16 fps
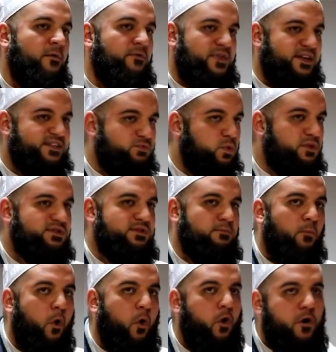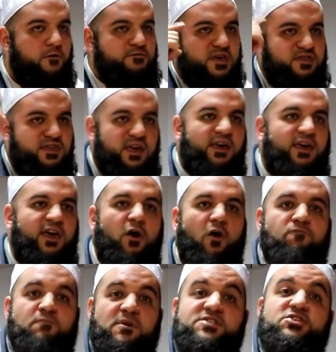This was the more of the thinking
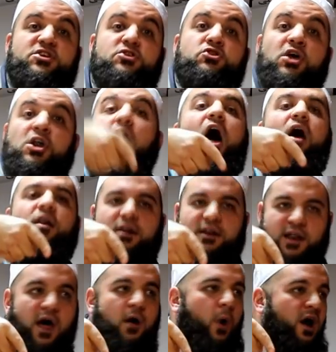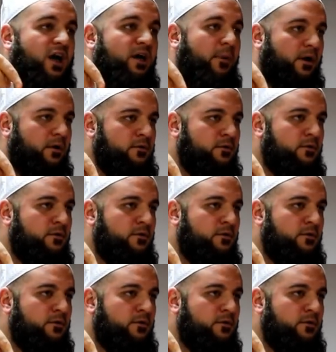of Masjid Dirar, Allahu Akbar.